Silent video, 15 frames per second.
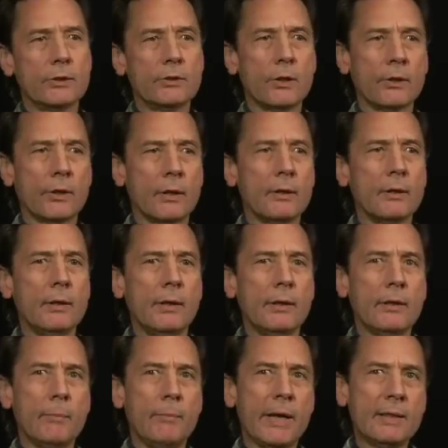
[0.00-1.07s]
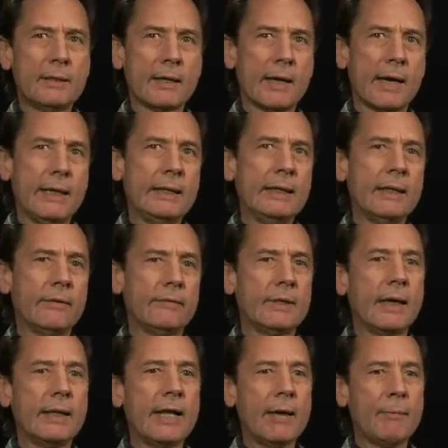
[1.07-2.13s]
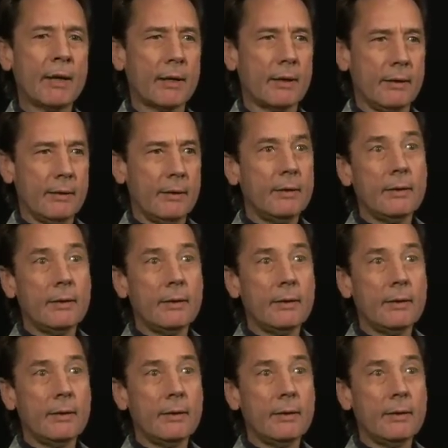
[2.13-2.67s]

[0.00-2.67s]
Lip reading: So the basic idea of dynamic